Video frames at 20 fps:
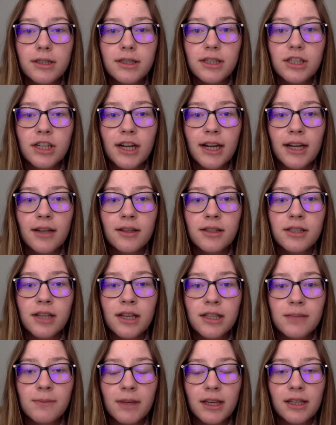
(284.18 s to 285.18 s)
the child
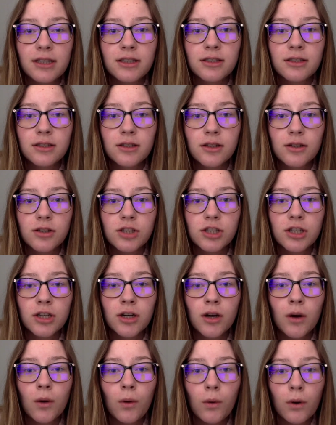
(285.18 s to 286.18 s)
does make a disclosure,
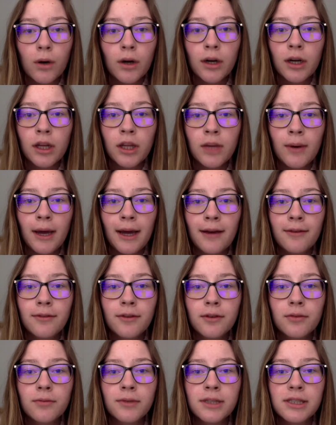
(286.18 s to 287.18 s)
or you have
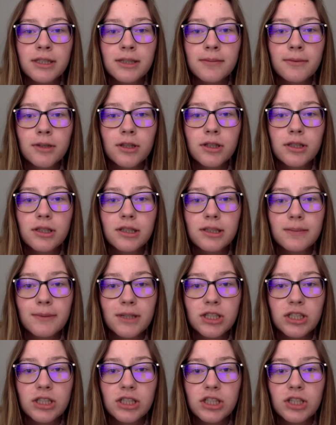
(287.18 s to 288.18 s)
reasonable
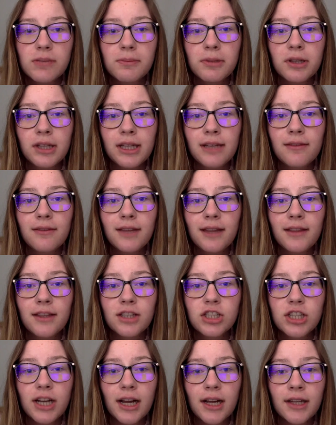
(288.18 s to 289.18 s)
suspicion to believe that the
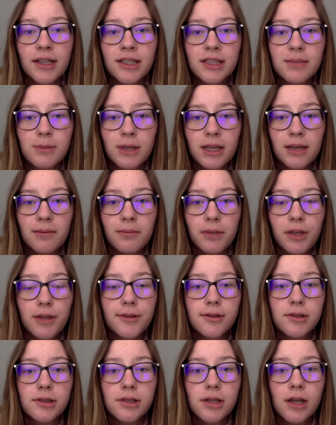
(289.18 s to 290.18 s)
child is being
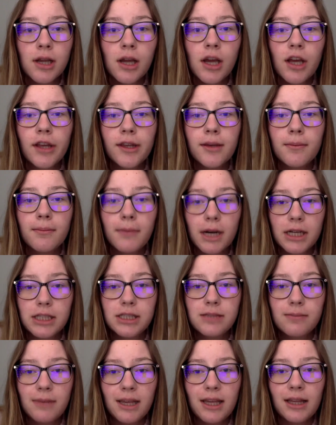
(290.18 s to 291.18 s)
abused, you
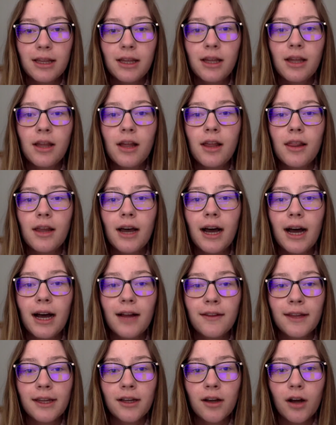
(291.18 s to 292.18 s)
must make the
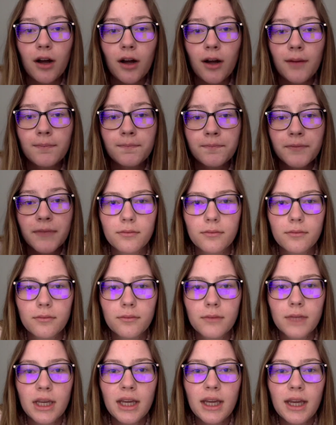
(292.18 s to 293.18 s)
hotline call.
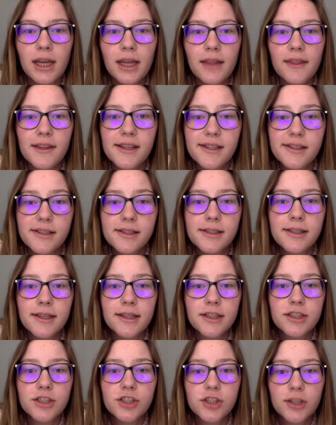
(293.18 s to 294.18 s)
This is
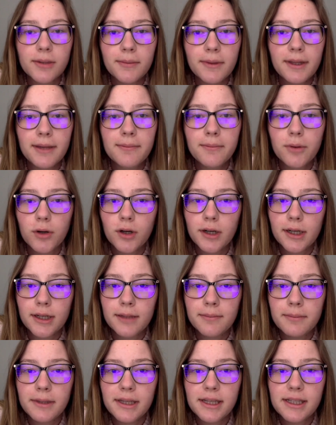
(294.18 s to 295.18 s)
extremely
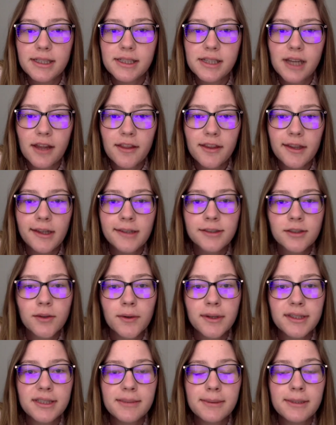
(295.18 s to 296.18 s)
important because nothing is
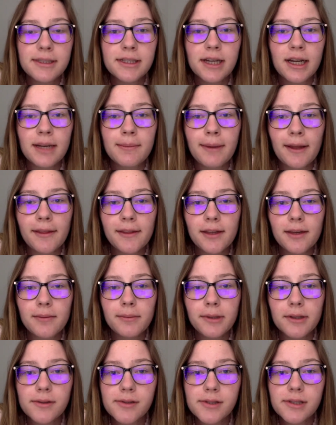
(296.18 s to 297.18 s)
going to be done about the
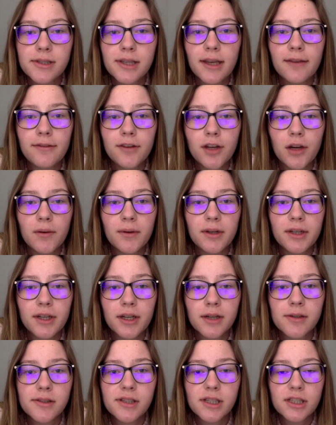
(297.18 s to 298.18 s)
abuse if no one
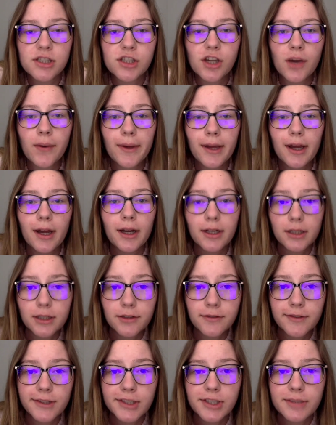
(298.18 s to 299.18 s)
knows it's going on in the
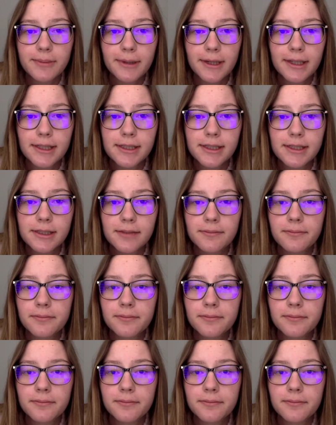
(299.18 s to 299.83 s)
first place.